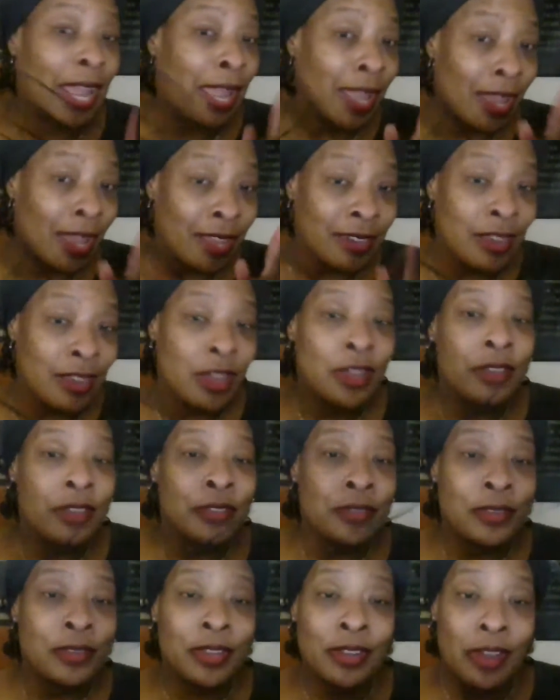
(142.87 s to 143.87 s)
and
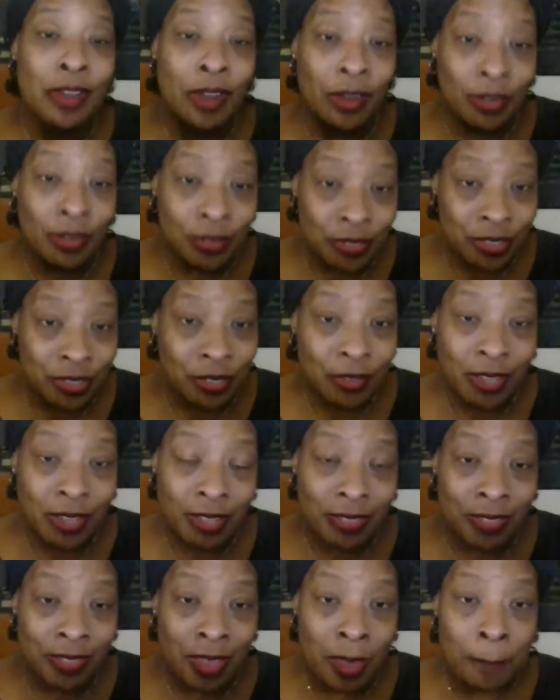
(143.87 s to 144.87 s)
you can also
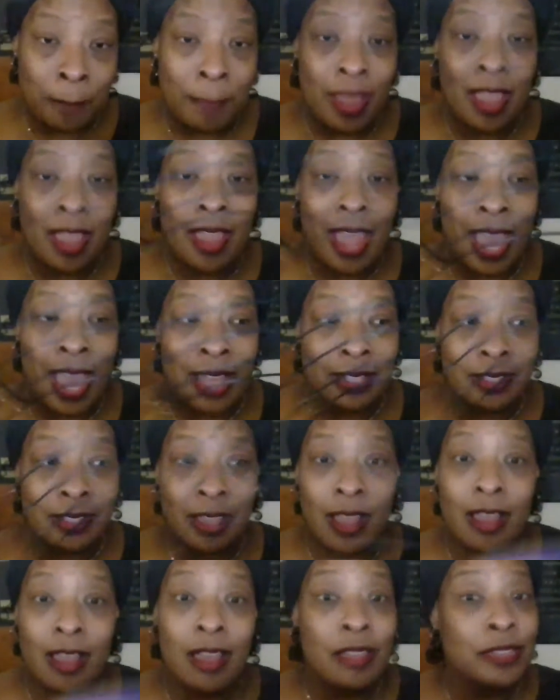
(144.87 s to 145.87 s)
get them at
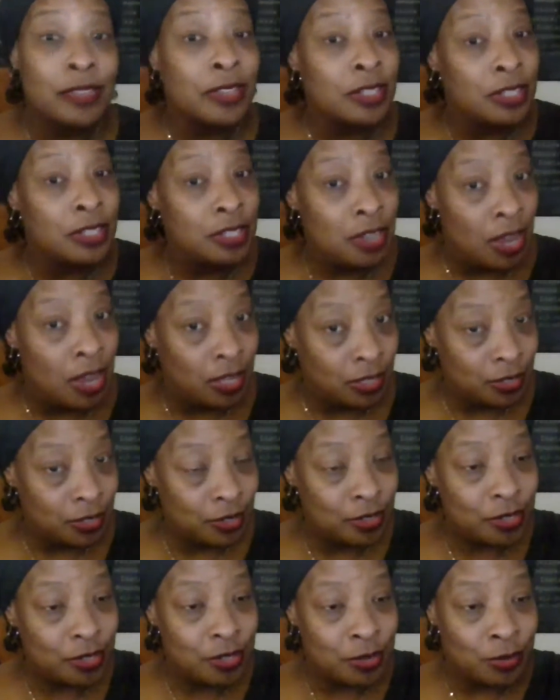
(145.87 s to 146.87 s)
the dollar
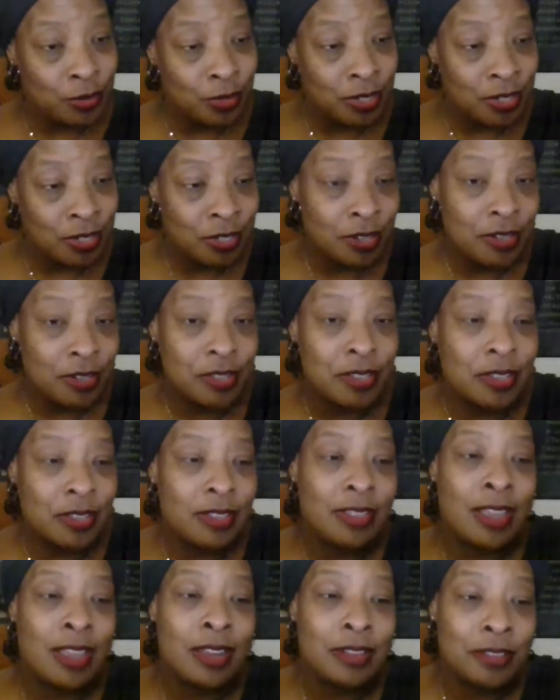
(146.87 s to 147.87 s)
stores.
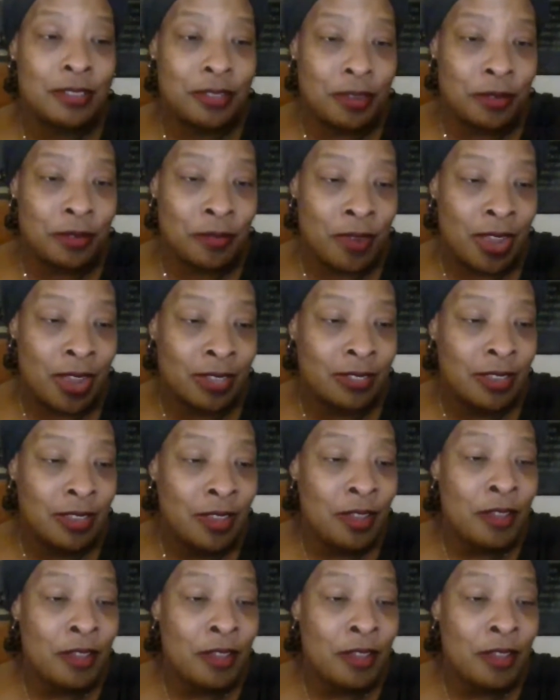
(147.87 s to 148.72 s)
That is correct.